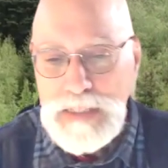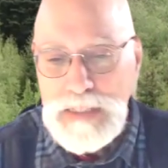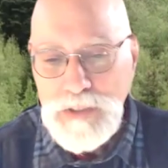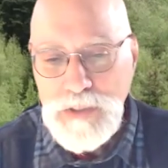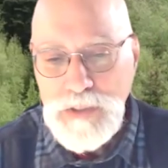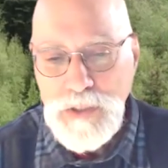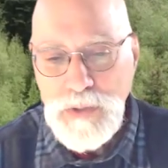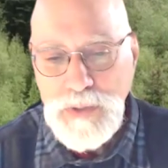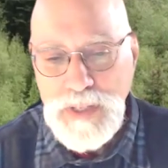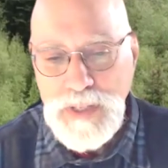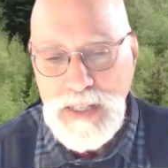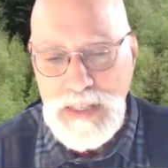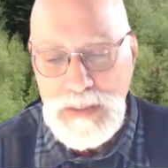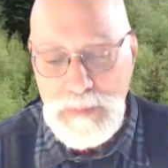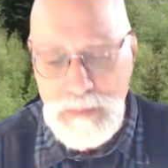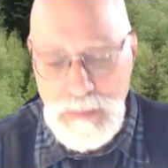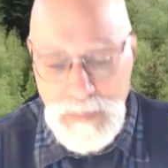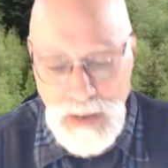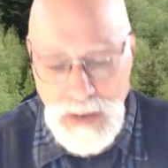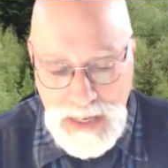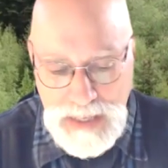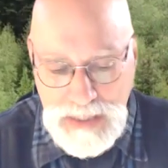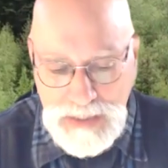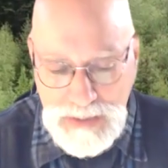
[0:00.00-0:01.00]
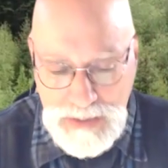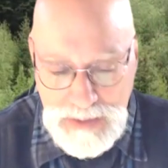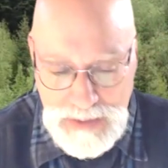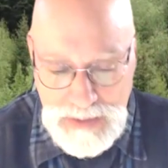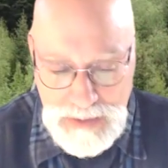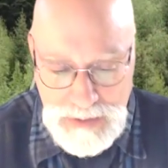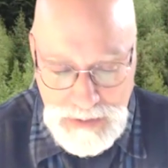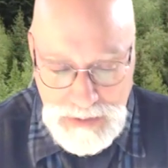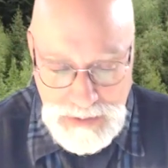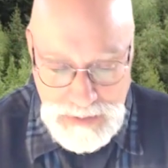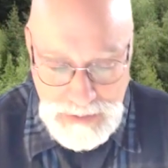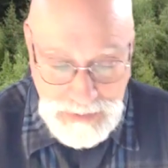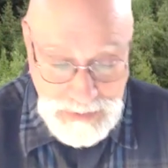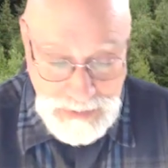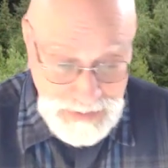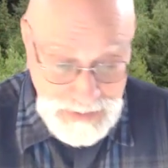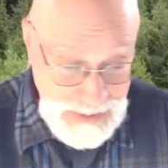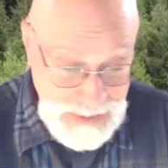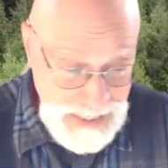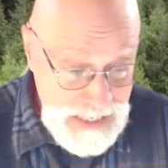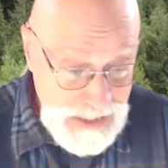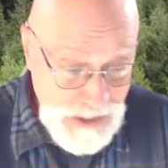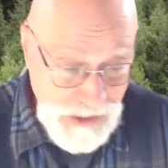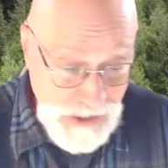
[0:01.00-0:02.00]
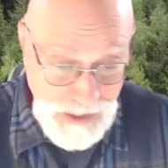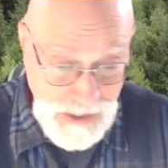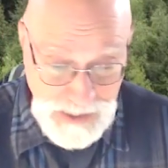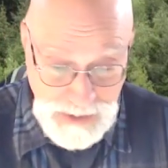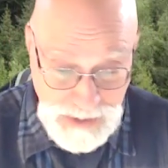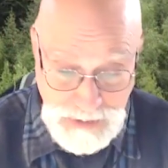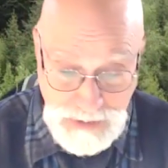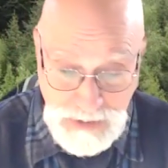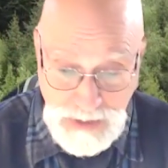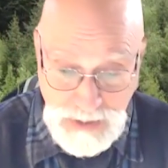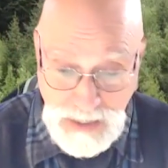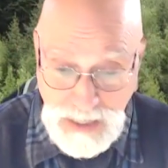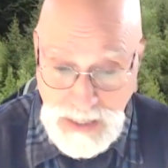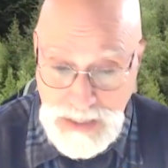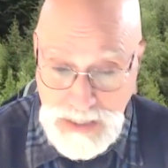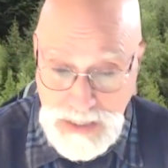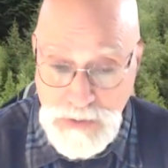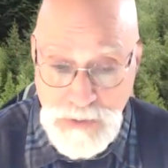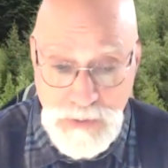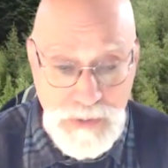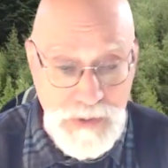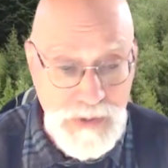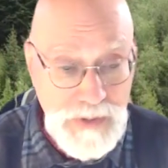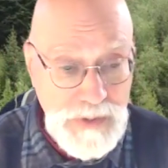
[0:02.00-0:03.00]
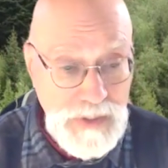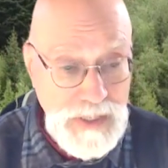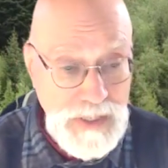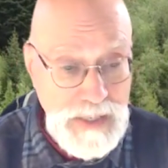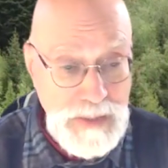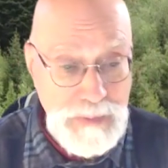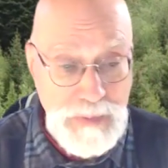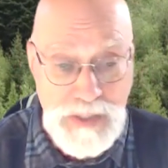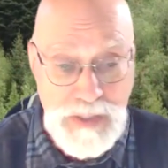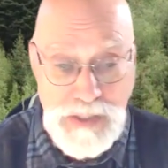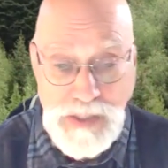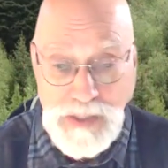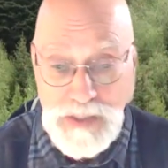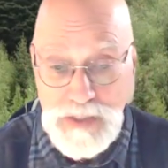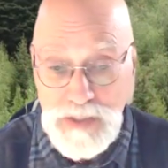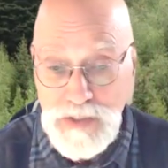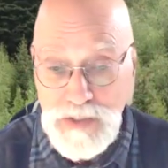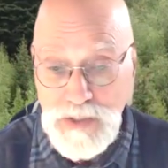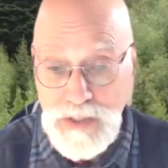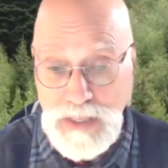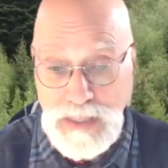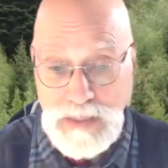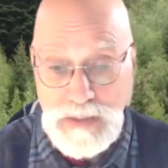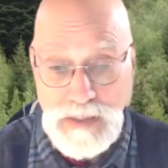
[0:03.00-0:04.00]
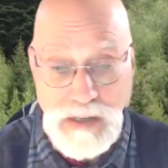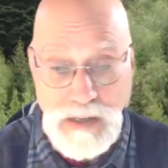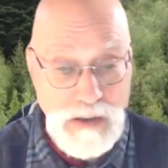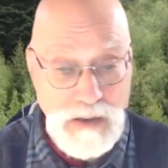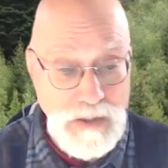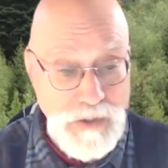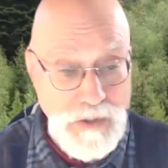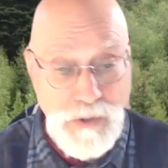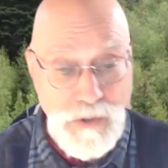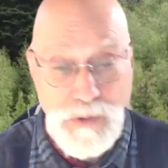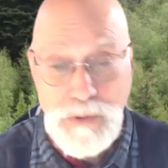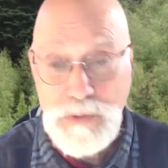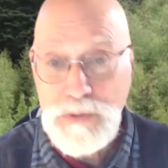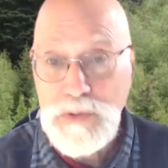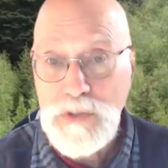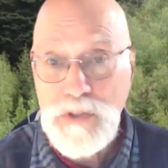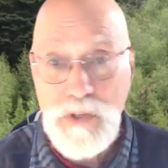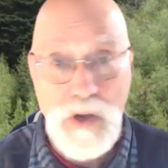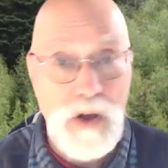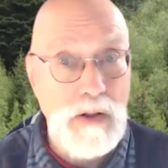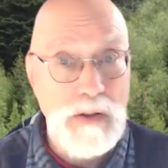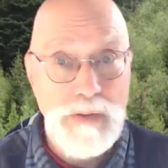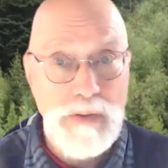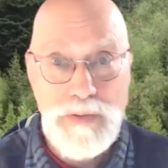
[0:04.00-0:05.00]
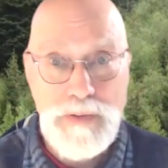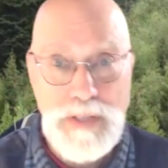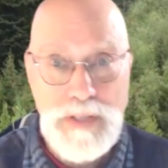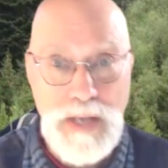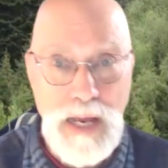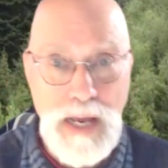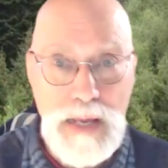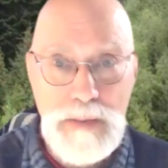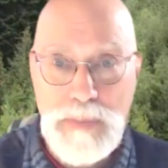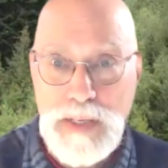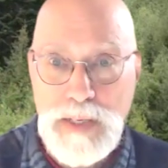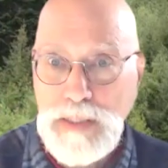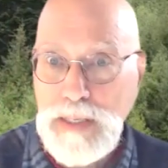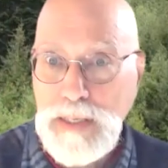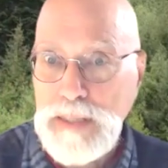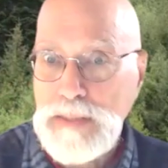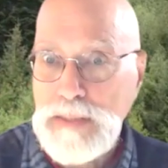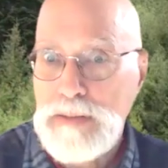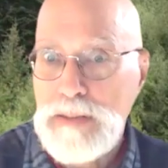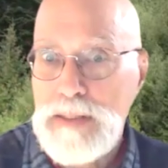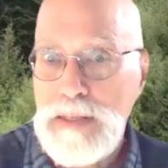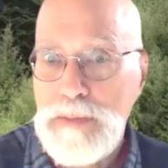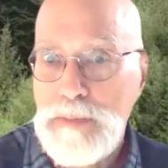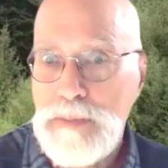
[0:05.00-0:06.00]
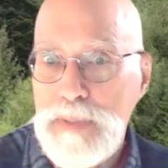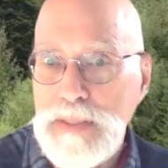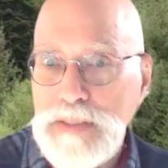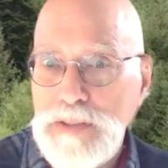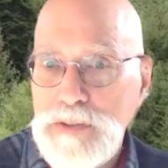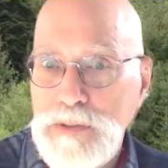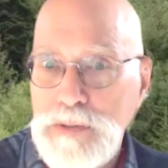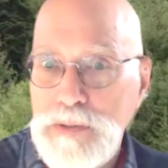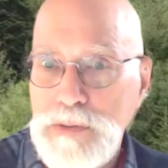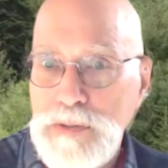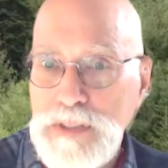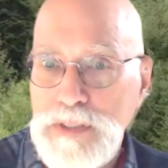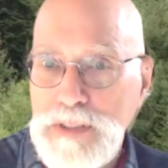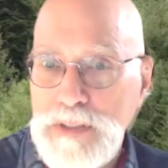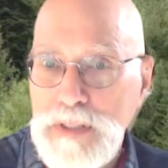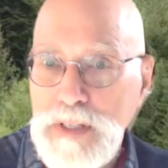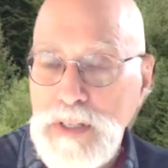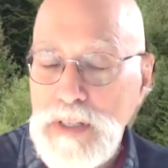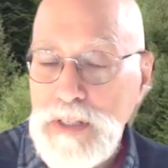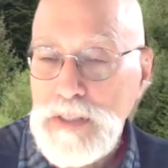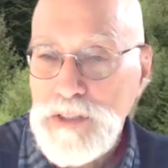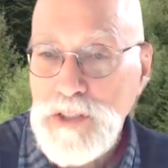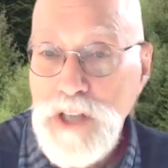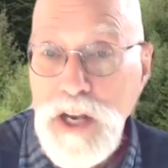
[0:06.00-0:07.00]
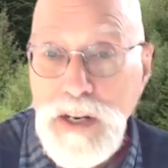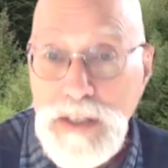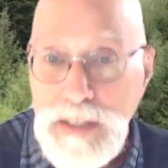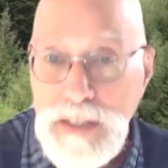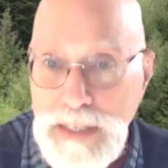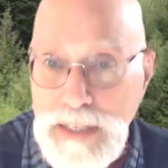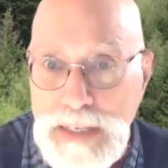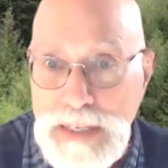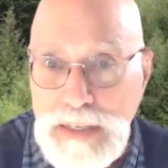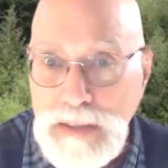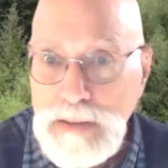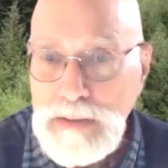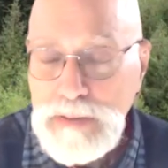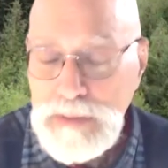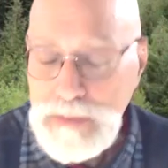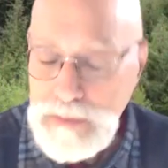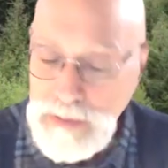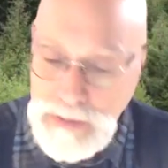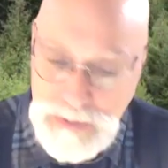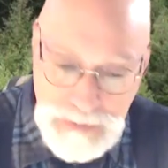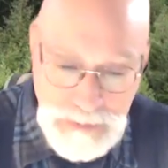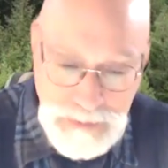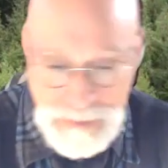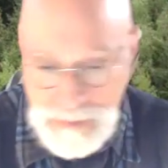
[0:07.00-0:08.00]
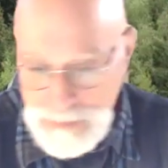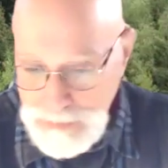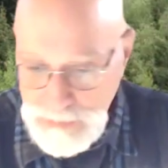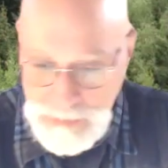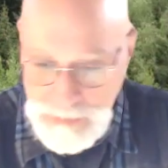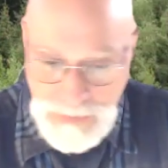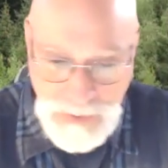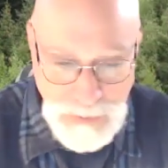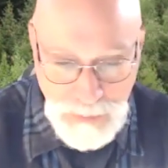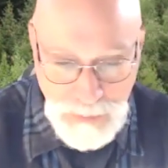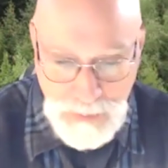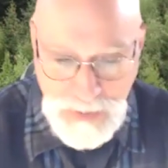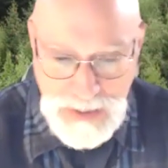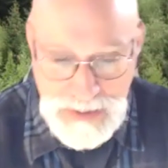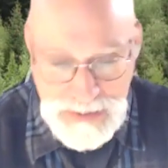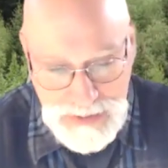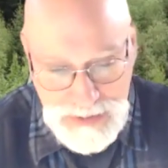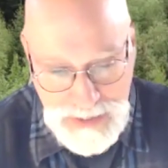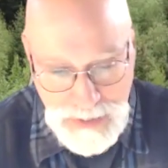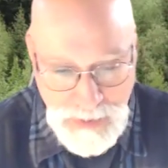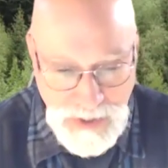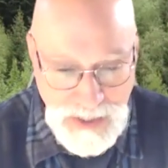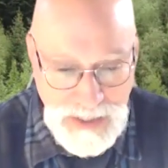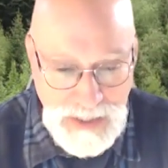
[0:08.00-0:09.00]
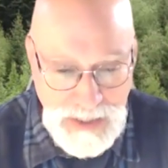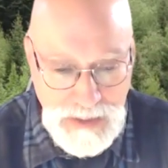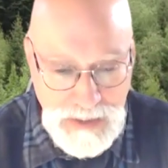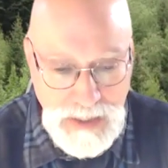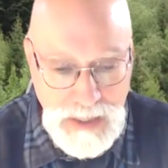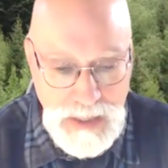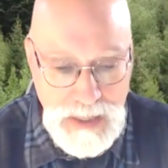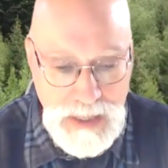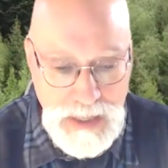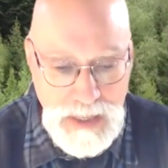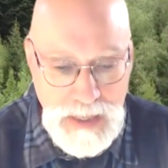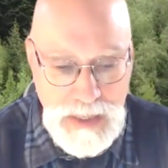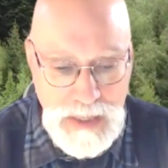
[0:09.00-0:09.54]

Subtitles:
So in my teaching, I use images and cartoons all the time. I like to keep my students chuckling and being stimulated.